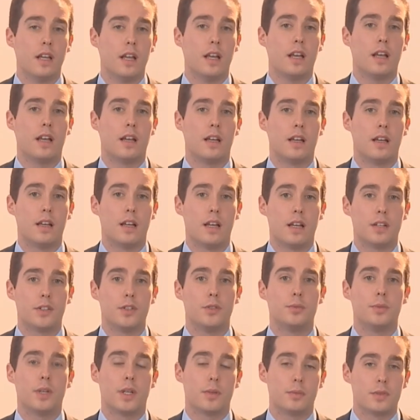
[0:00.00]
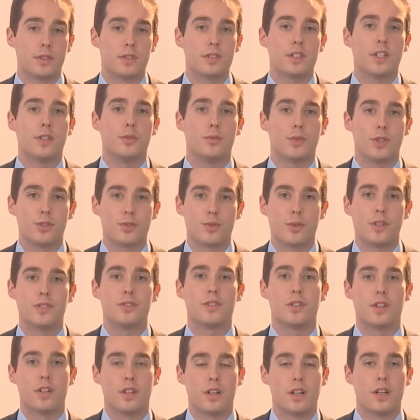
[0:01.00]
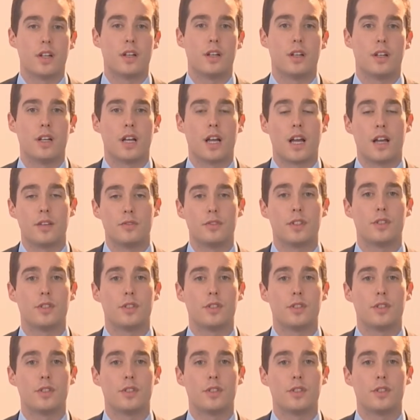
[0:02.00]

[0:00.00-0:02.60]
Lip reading: and you'll be able to see which ones have